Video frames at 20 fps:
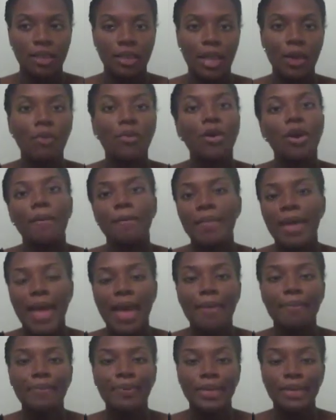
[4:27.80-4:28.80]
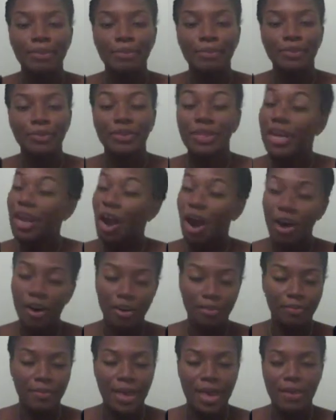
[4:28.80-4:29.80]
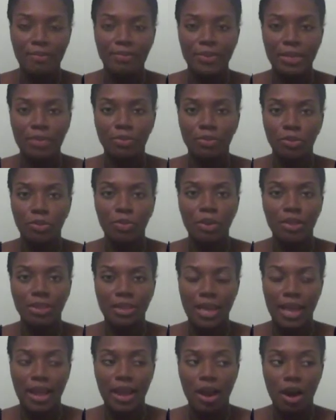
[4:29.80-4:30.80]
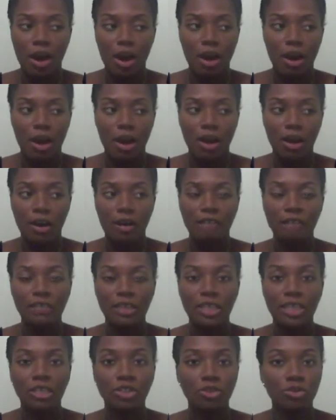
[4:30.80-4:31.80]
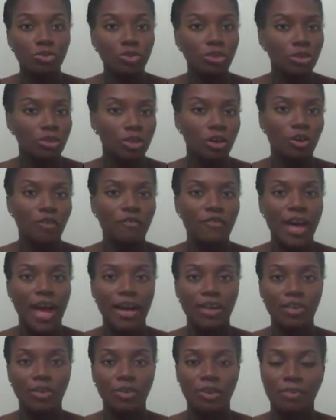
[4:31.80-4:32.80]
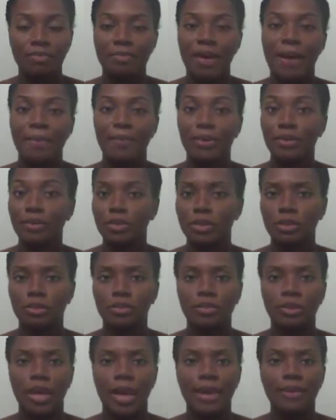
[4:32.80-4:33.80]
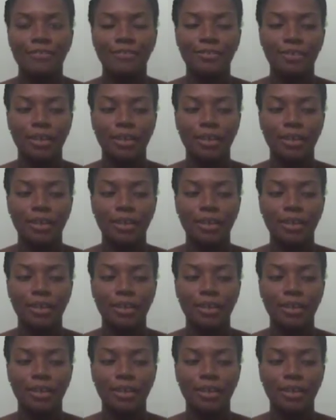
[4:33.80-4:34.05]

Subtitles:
weren't bad people. They aren't bad people, but they are of little to no value in my personal life.